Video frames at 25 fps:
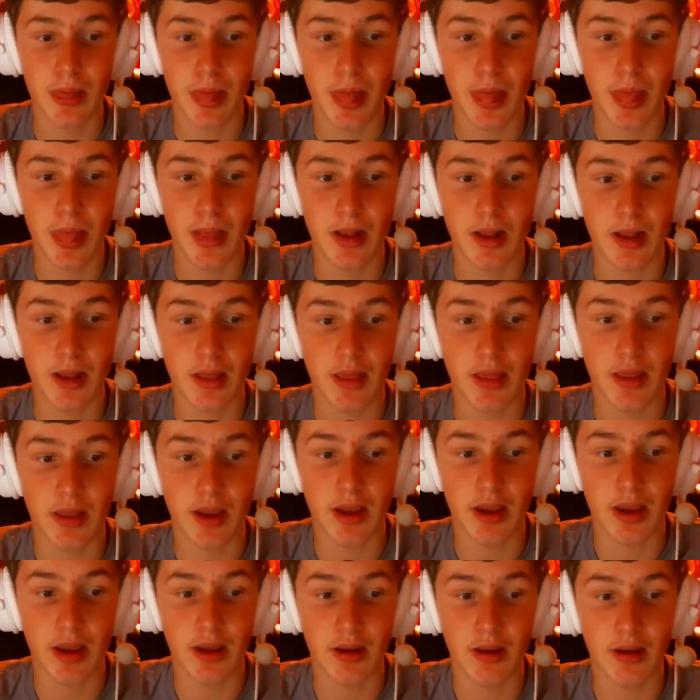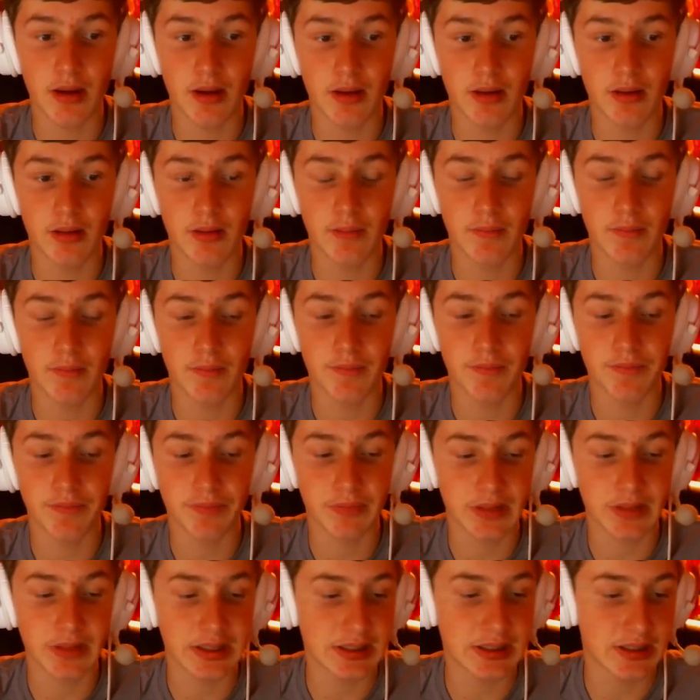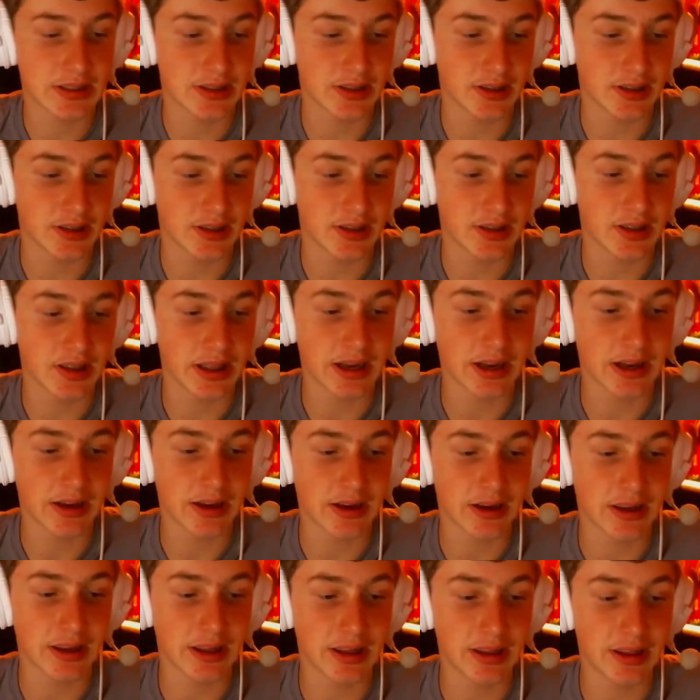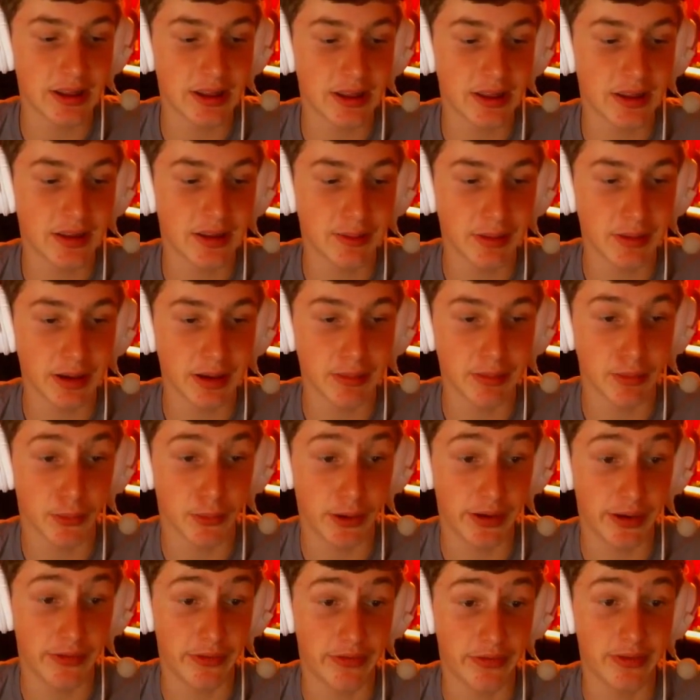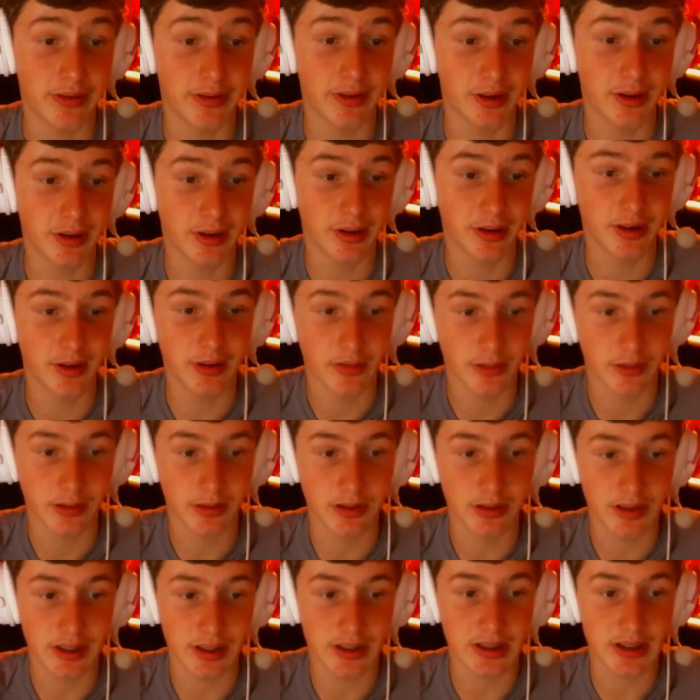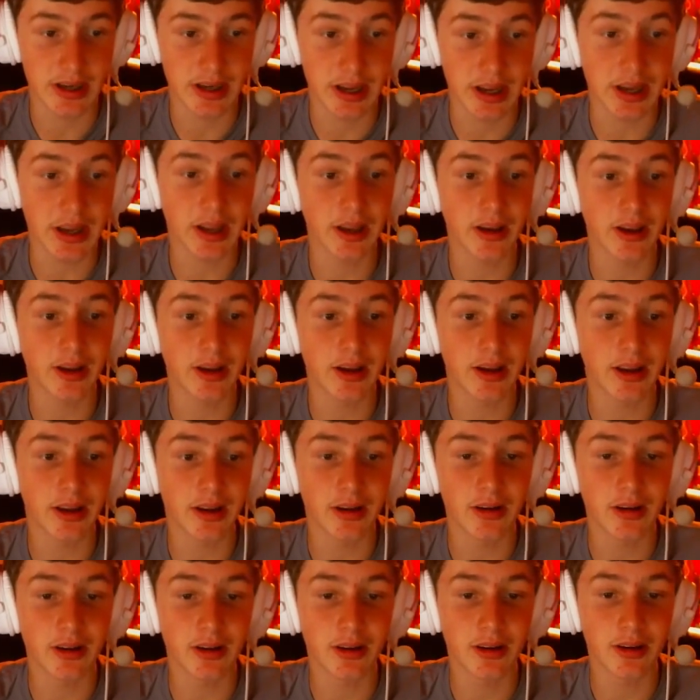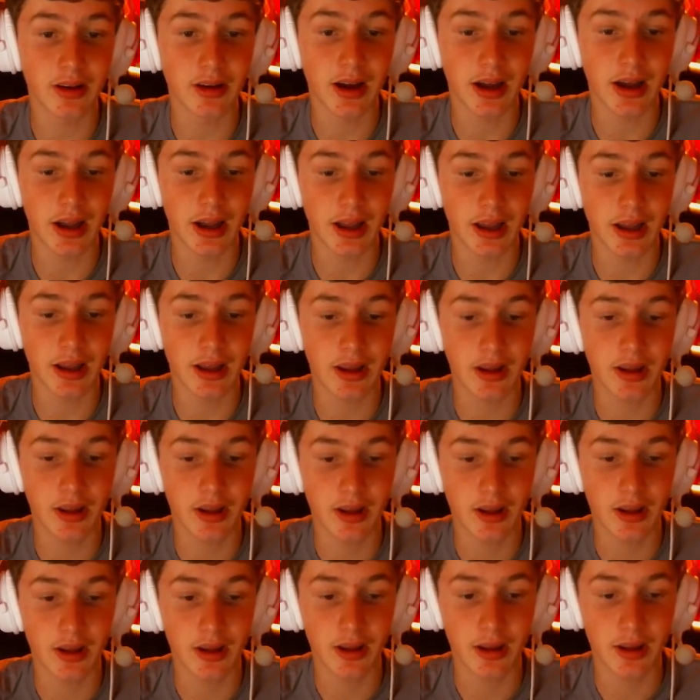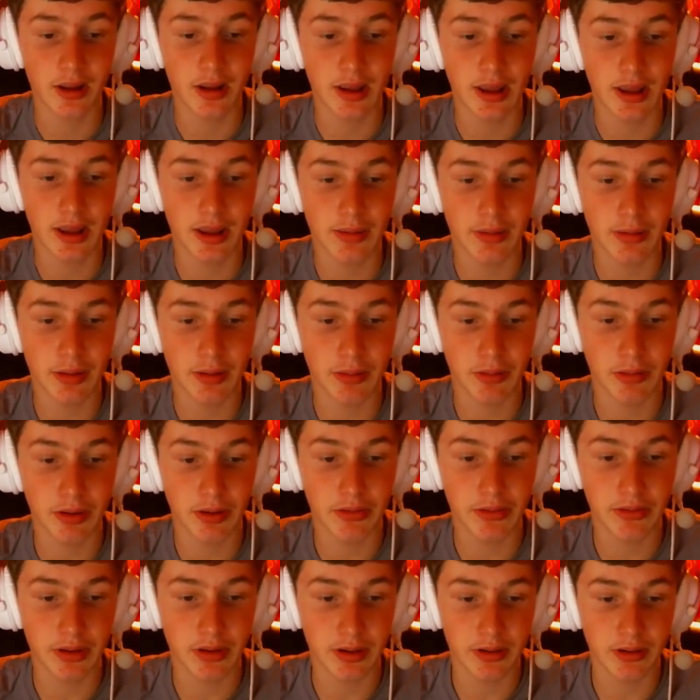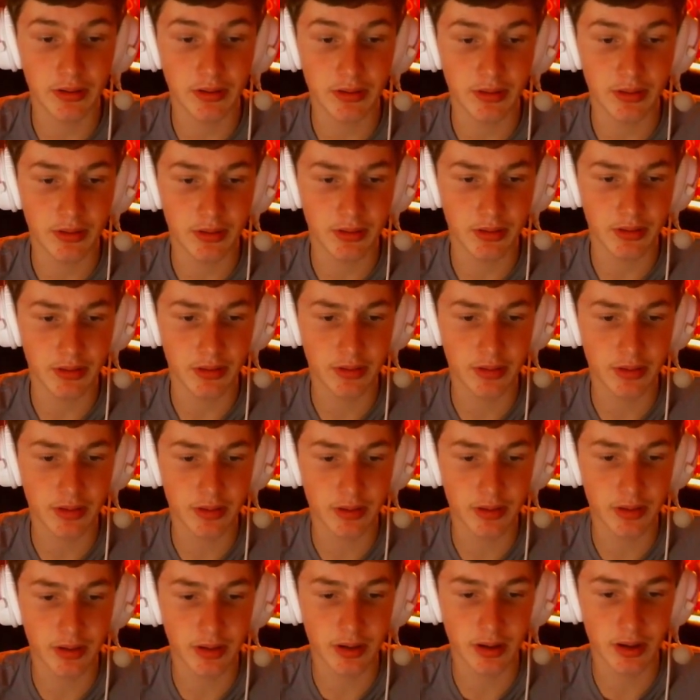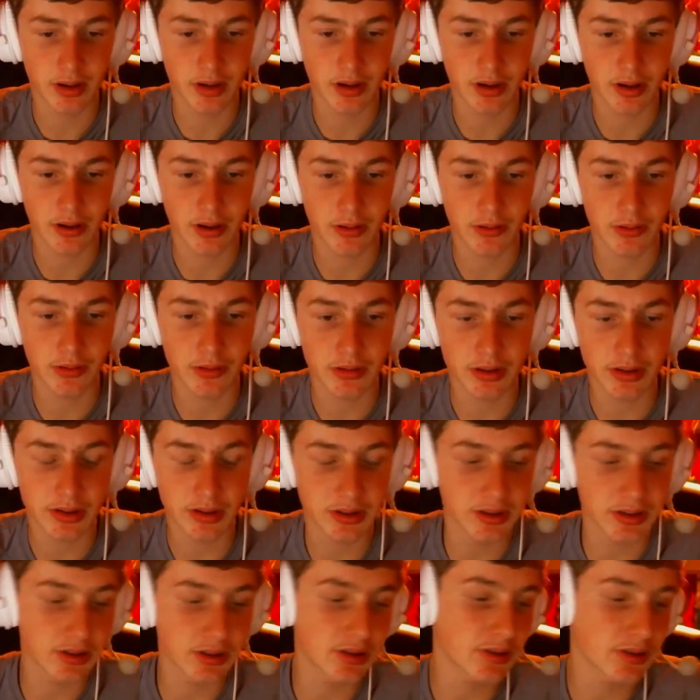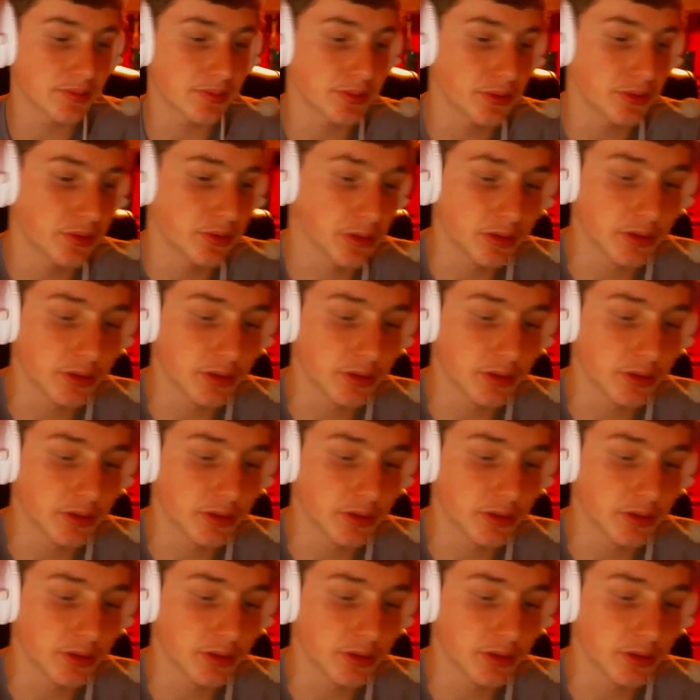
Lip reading: And then let's see, they got Keith McBrief versus Sneaky and High. Keith McBrief and who's his support?